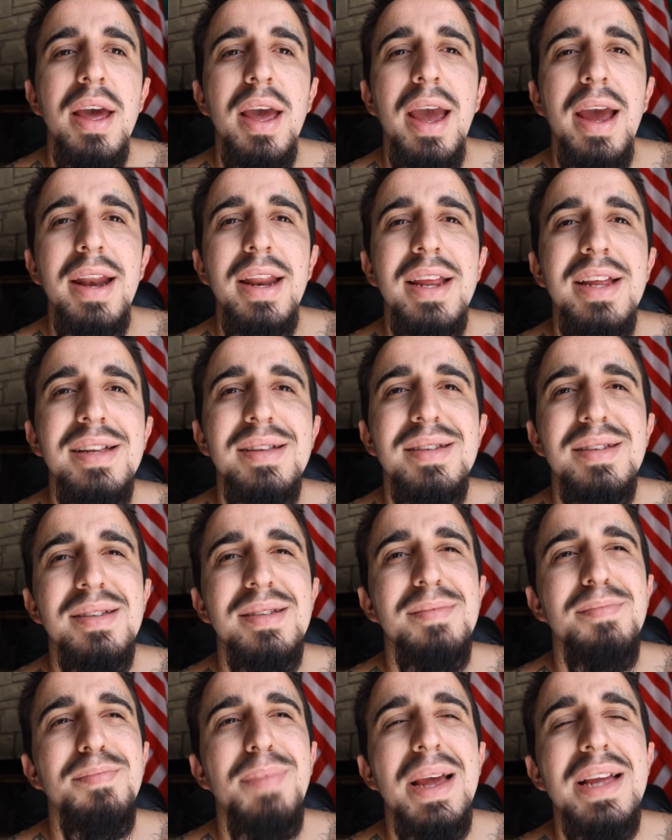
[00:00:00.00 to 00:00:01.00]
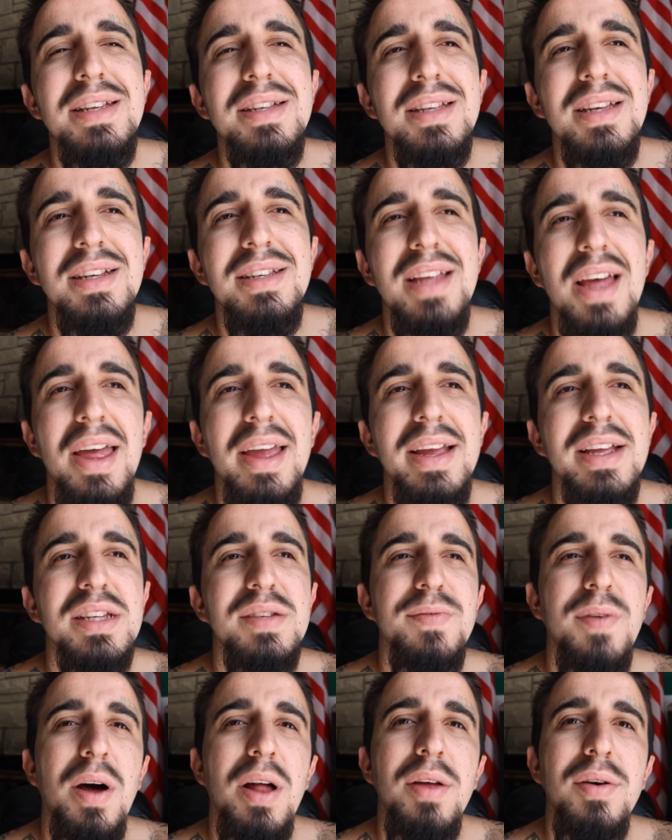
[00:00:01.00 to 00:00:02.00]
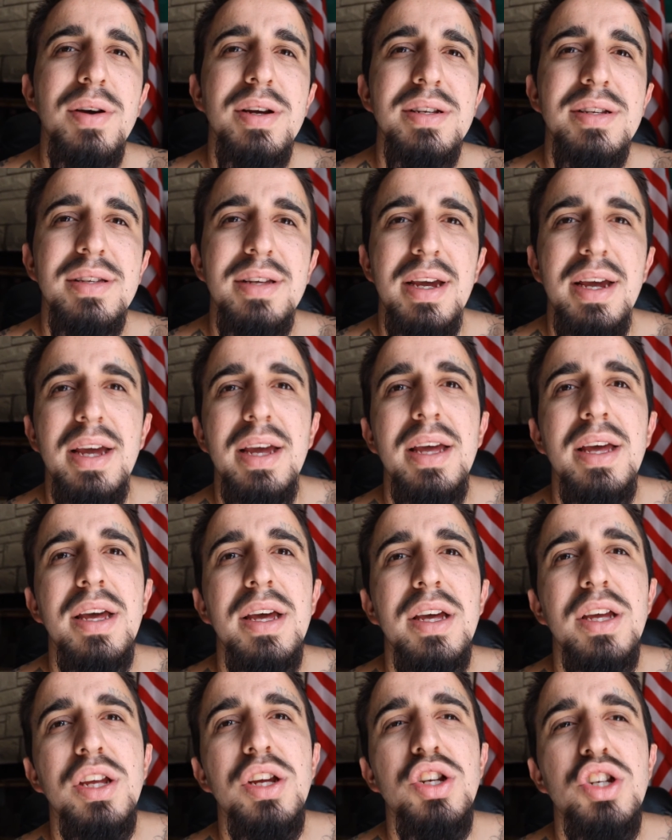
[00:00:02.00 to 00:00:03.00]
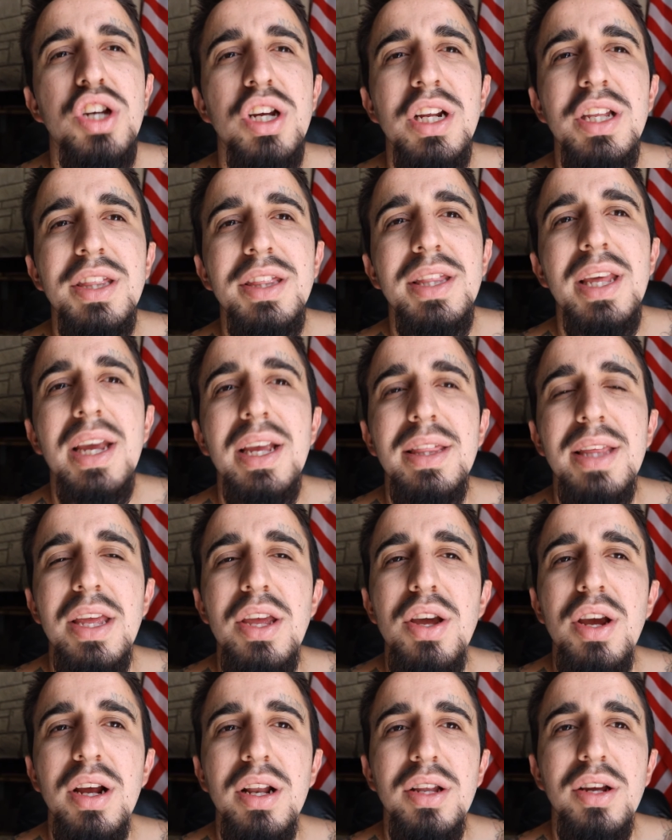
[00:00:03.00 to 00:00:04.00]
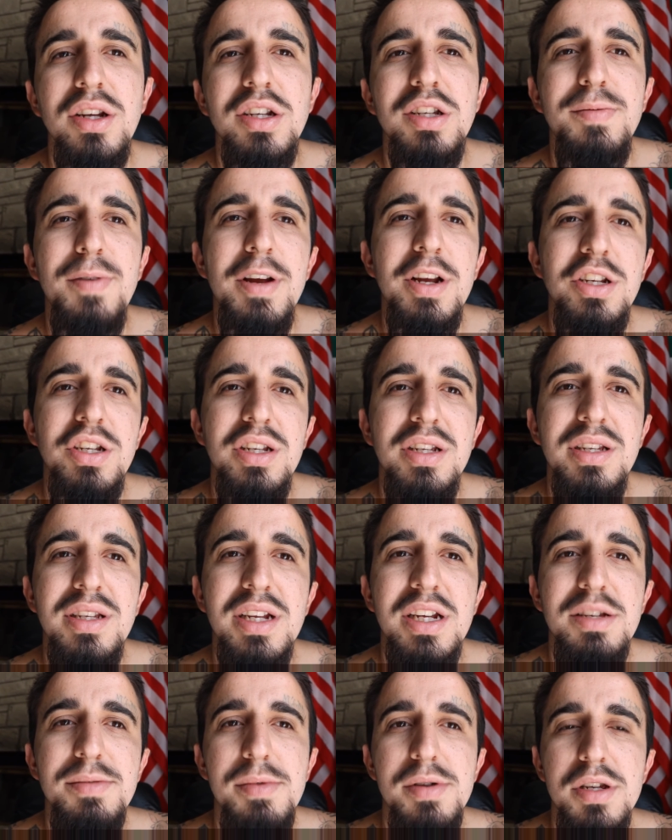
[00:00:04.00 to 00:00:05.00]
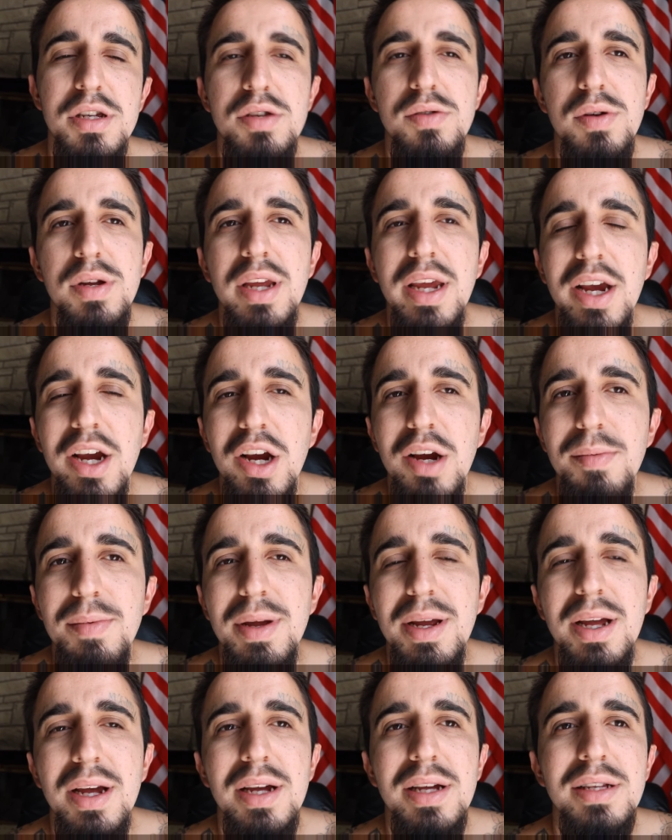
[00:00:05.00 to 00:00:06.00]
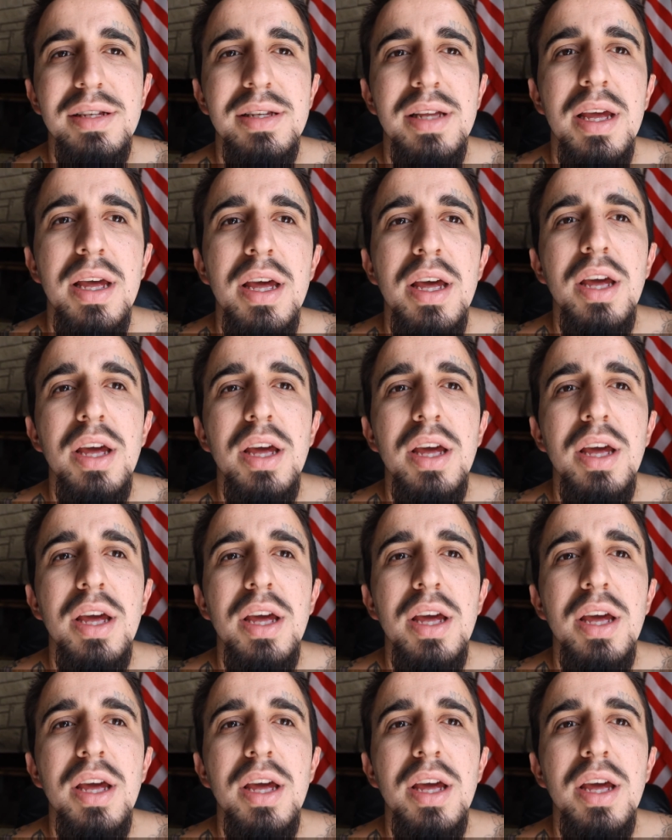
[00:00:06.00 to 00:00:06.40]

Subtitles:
And he's basically telling his followers that you shouldn't think that you can learn Spanish in 6 months to a year, because